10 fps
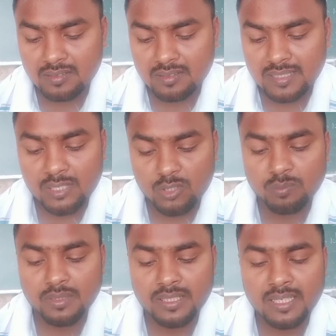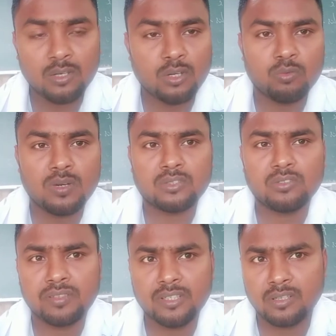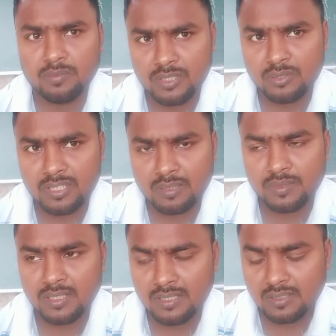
Nelson Mandela long walk to freedom, the chapter